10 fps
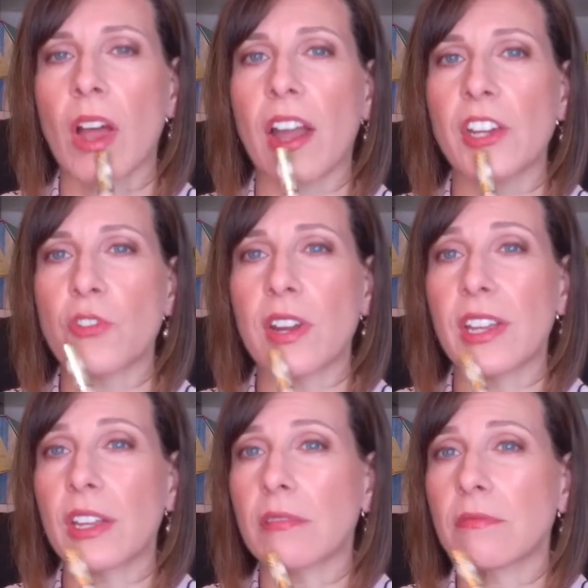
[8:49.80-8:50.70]

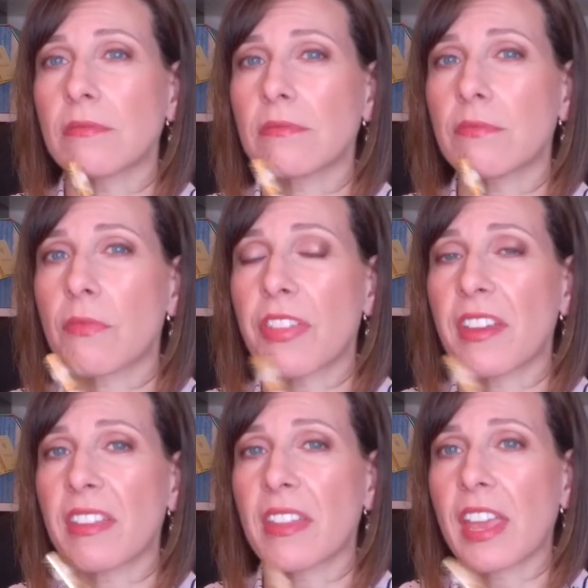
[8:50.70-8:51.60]
hydrating
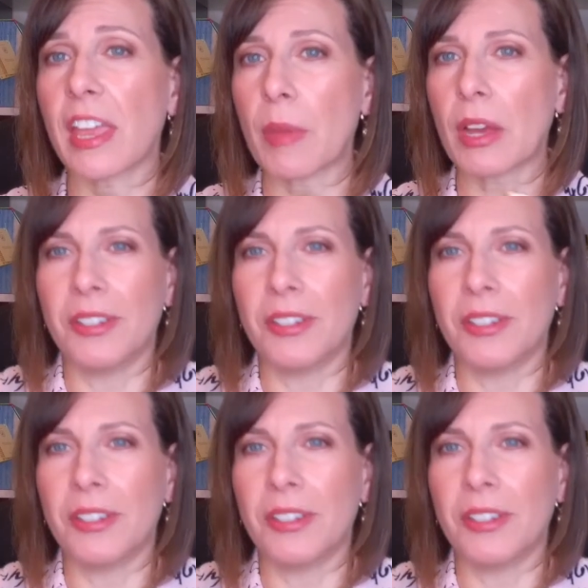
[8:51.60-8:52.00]
thing that came out.